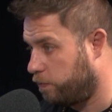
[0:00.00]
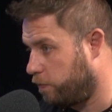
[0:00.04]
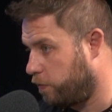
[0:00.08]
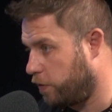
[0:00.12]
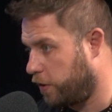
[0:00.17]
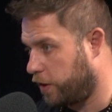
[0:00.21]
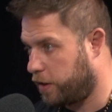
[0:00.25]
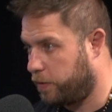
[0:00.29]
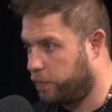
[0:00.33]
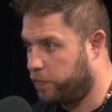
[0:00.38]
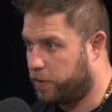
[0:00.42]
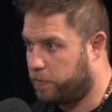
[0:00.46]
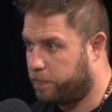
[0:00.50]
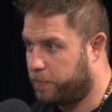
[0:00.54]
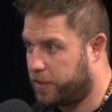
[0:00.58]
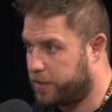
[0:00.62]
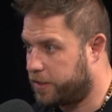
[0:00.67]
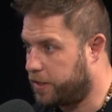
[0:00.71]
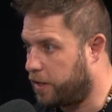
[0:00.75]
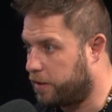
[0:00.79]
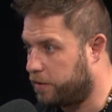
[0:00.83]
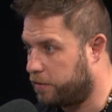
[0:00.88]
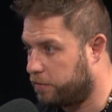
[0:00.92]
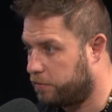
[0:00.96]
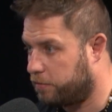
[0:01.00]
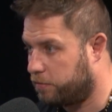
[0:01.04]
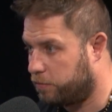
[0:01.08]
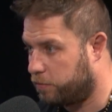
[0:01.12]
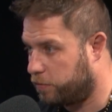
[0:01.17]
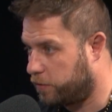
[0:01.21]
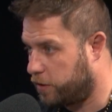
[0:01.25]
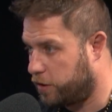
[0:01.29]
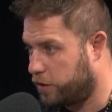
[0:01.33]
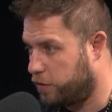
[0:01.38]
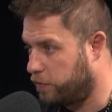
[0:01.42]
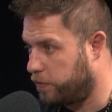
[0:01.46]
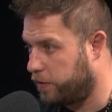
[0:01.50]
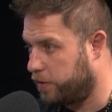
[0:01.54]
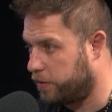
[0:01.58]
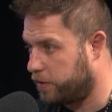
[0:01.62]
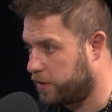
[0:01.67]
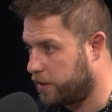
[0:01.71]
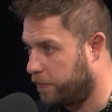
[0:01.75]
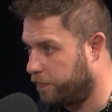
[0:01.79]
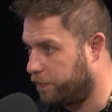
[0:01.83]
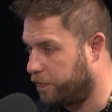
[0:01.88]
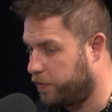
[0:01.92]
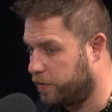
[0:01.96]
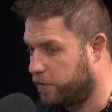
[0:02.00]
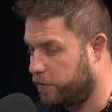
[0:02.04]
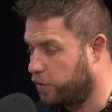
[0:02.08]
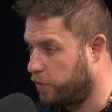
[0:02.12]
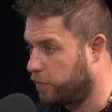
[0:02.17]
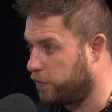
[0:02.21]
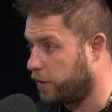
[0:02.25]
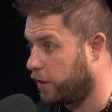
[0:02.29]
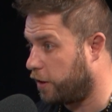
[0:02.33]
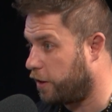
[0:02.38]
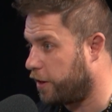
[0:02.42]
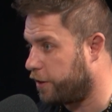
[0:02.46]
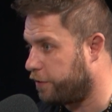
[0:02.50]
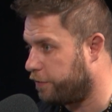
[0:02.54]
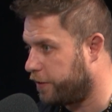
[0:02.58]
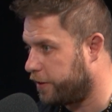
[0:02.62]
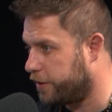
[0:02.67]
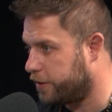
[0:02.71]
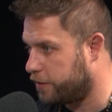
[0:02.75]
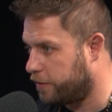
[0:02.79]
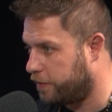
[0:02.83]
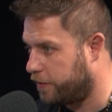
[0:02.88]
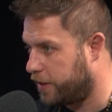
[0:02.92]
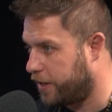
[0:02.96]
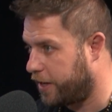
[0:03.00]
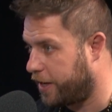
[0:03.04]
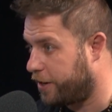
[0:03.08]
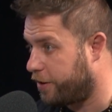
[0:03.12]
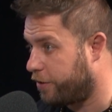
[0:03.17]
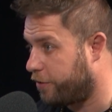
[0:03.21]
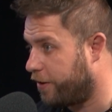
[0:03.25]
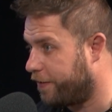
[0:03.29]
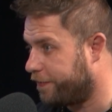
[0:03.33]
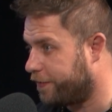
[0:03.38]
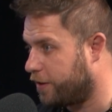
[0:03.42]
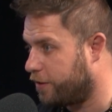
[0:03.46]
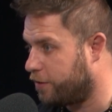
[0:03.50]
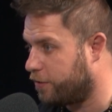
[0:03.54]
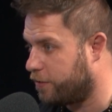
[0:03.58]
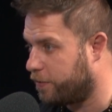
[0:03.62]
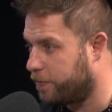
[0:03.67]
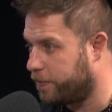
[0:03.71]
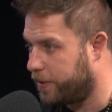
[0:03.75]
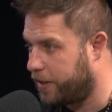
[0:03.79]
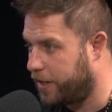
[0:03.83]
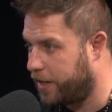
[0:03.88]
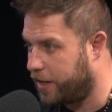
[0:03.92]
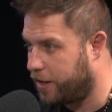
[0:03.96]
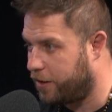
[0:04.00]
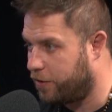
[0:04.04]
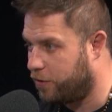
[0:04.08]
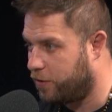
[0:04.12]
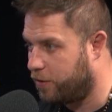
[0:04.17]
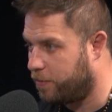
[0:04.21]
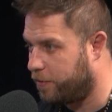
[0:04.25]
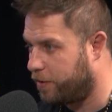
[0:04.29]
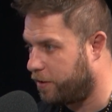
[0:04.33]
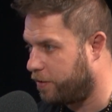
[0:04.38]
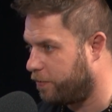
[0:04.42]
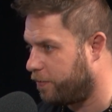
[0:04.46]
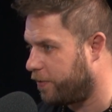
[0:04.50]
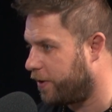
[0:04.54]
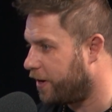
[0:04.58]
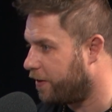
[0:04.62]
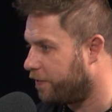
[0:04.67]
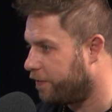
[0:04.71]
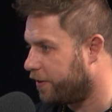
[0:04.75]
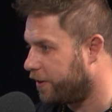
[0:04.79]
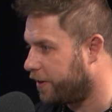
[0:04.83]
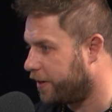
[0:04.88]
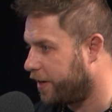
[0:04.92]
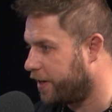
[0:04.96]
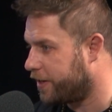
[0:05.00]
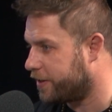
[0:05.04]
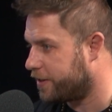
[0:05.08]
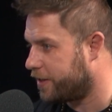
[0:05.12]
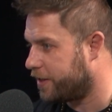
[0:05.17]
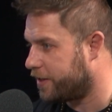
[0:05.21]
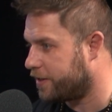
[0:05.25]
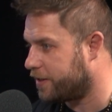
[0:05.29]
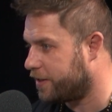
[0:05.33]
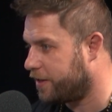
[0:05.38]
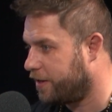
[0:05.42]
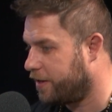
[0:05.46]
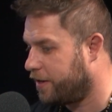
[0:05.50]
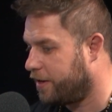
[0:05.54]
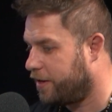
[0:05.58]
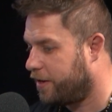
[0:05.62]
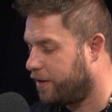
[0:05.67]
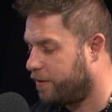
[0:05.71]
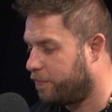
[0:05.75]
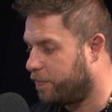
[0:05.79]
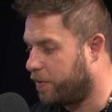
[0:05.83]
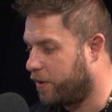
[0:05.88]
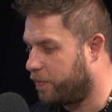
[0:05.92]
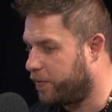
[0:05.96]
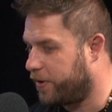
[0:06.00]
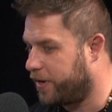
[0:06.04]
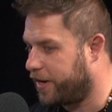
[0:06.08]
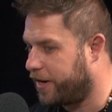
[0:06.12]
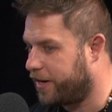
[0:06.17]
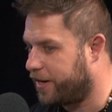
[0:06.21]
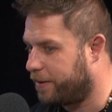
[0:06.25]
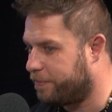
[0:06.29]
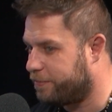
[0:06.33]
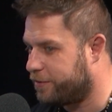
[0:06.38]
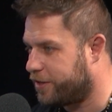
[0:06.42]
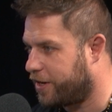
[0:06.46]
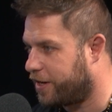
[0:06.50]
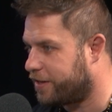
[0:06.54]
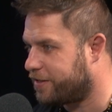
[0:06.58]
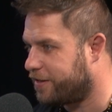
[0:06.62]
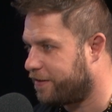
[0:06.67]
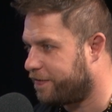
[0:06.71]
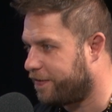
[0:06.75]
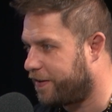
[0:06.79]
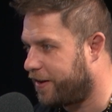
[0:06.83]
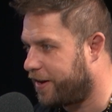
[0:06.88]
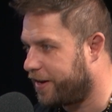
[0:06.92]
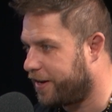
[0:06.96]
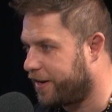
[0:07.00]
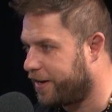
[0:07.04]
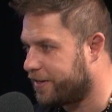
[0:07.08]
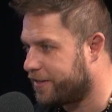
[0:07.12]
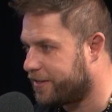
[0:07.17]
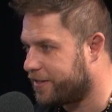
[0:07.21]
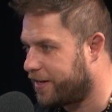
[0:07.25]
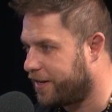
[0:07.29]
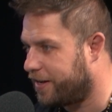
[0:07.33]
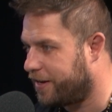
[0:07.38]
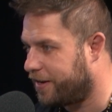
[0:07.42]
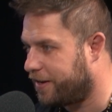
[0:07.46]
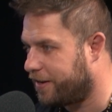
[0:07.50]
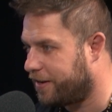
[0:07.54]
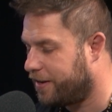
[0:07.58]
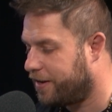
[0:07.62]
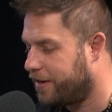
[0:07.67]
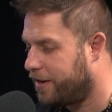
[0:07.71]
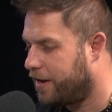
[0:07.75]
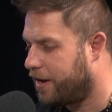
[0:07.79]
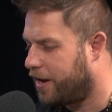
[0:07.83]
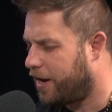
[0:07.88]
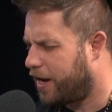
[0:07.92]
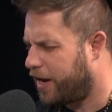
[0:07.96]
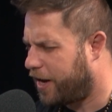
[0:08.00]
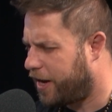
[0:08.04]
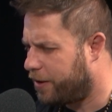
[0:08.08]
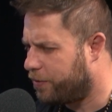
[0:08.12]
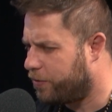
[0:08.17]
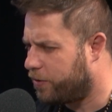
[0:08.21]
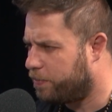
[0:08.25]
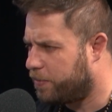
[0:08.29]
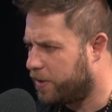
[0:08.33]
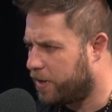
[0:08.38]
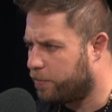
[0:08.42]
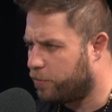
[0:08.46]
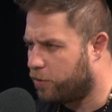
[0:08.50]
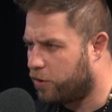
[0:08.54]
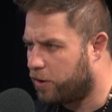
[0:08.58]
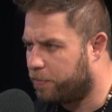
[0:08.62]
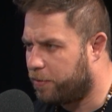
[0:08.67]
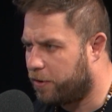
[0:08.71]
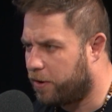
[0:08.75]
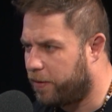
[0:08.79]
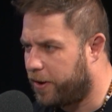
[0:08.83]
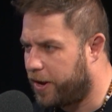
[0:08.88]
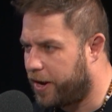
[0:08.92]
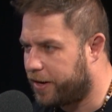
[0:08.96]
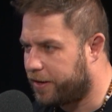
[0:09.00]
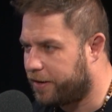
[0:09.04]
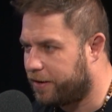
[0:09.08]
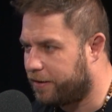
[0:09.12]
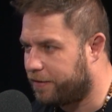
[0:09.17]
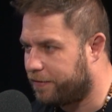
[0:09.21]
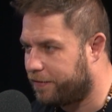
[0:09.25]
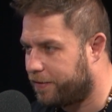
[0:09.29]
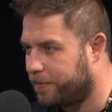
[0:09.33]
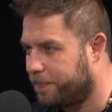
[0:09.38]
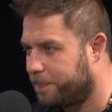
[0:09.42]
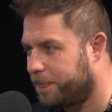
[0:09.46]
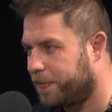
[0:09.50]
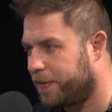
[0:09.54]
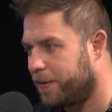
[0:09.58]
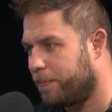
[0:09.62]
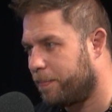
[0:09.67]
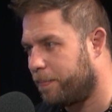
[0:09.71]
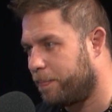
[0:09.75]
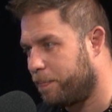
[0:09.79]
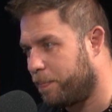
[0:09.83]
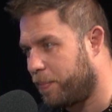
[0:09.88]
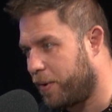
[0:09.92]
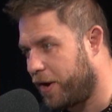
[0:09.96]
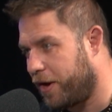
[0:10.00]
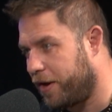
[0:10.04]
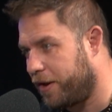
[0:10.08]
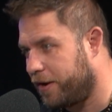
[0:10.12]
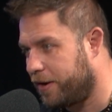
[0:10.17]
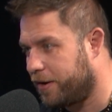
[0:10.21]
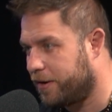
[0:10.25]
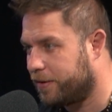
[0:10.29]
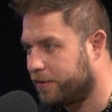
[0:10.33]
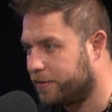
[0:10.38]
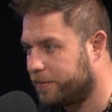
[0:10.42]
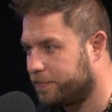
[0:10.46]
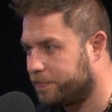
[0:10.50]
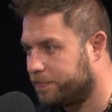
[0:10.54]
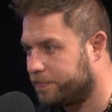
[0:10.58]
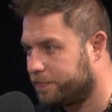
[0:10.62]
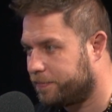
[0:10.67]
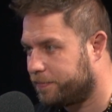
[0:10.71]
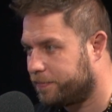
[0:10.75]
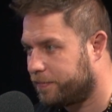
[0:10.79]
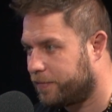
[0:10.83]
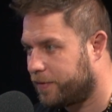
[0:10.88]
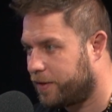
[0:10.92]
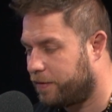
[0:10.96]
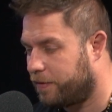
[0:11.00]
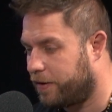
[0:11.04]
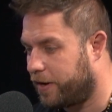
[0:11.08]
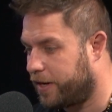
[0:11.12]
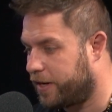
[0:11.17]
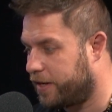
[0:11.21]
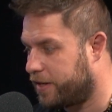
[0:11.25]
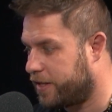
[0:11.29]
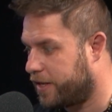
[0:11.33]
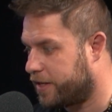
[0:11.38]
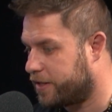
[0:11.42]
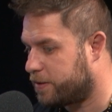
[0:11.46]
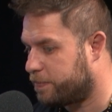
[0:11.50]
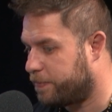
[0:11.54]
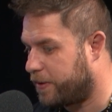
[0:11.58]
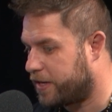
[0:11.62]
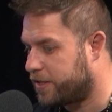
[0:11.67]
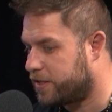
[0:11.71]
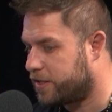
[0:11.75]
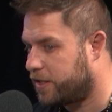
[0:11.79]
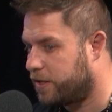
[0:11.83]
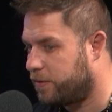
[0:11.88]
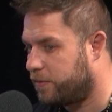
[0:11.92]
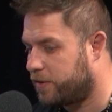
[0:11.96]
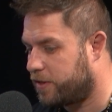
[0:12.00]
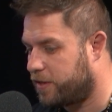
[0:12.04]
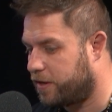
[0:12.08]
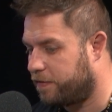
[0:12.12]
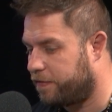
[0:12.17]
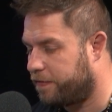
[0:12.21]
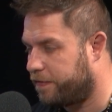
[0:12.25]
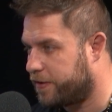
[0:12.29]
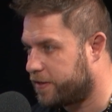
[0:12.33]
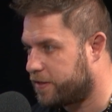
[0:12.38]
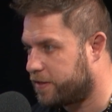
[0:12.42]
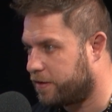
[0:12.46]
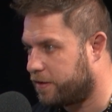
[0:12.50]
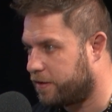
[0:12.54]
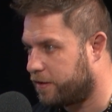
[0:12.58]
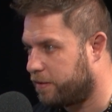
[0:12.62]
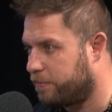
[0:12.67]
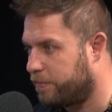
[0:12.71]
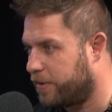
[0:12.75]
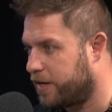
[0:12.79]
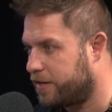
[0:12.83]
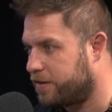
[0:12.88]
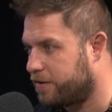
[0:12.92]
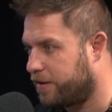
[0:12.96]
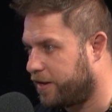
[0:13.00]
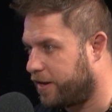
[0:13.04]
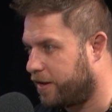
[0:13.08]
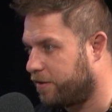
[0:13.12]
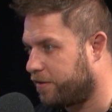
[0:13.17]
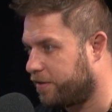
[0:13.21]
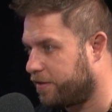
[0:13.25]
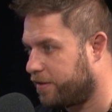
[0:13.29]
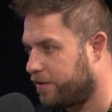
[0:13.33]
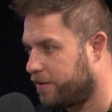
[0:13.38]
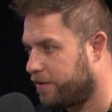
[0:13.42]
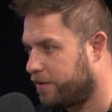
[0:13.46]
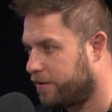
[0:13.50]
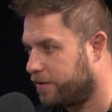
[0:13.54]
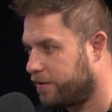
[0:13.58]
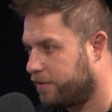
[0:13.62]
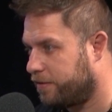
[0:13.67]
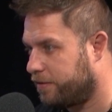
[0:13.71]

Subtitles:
working with my son, doing the laundry so that I don't have to do it when they get home or whatever the case is. But we end up justifying it and saying, I would be more proactive, but, right? And especially with our physical and mental health.